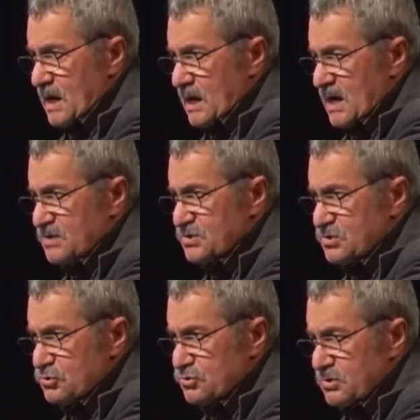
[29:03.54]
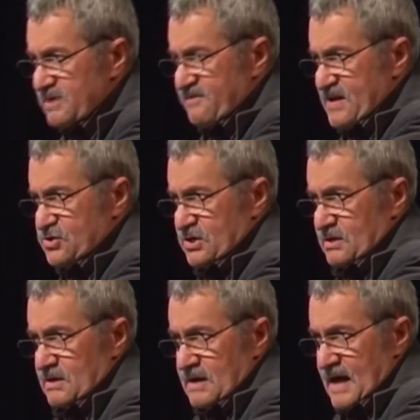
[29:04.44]
Constitutional
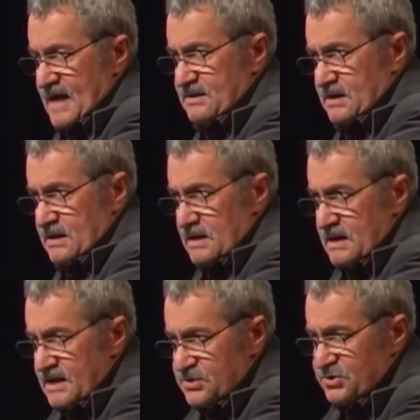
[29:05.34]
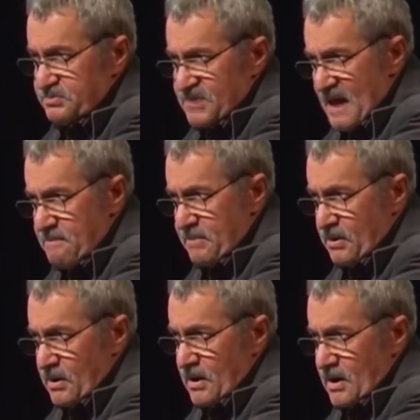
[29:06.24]
Convention ended in
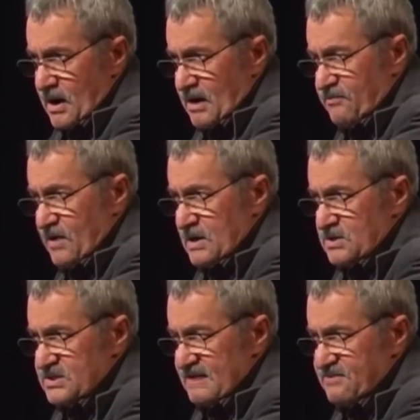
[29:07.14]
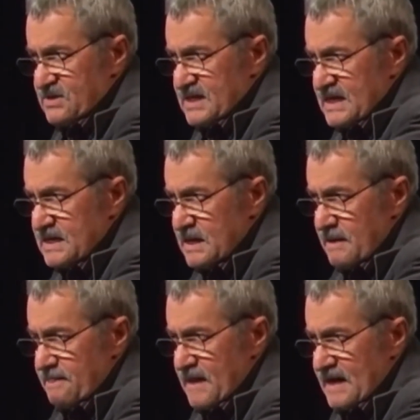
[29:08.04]
September of
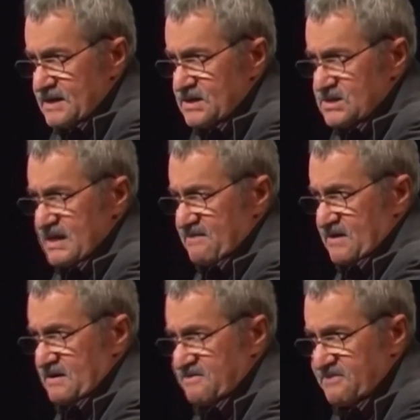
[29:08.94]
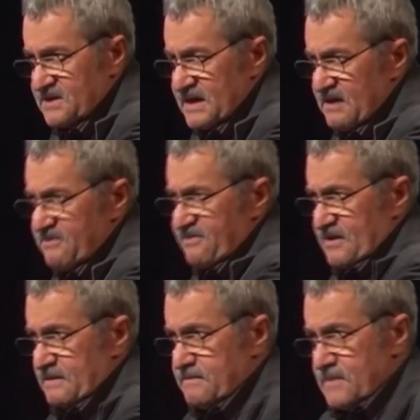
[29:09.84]
1797 in
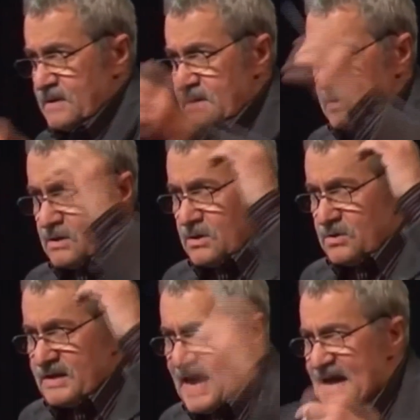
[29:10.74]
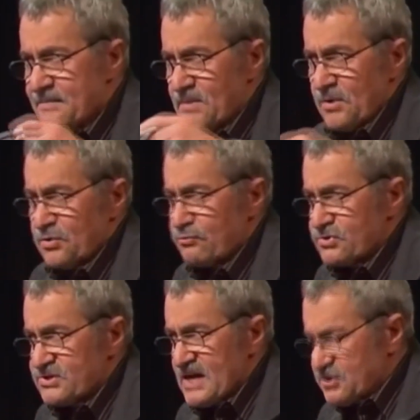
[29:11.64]
Philadelphia came the
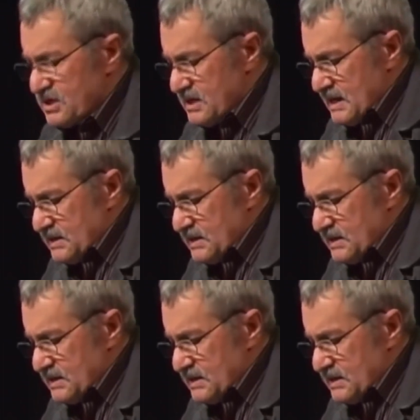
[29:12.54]
recession